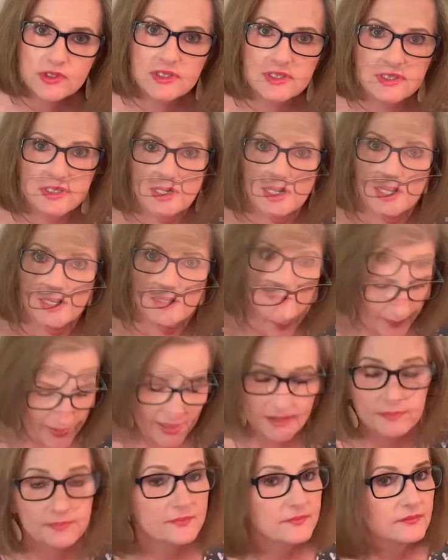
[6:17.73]
today,
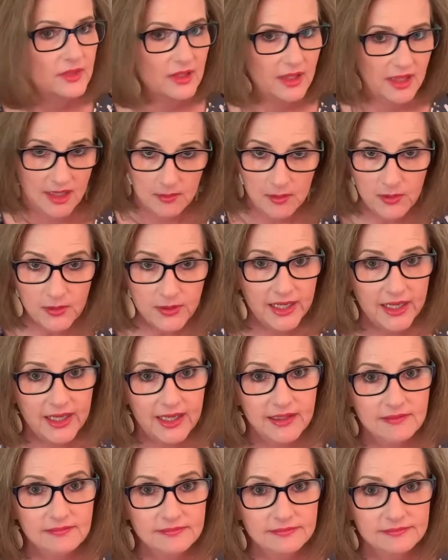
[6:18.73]
but I'm
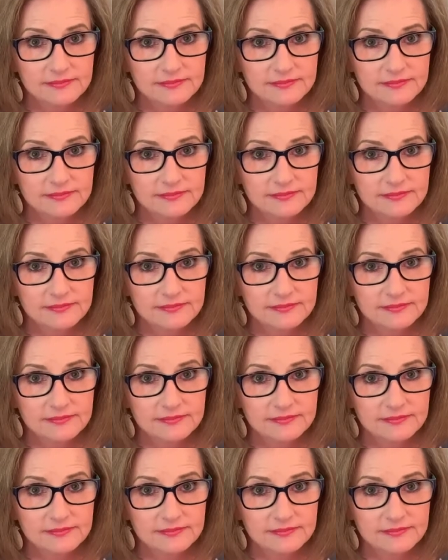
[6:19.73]
okay.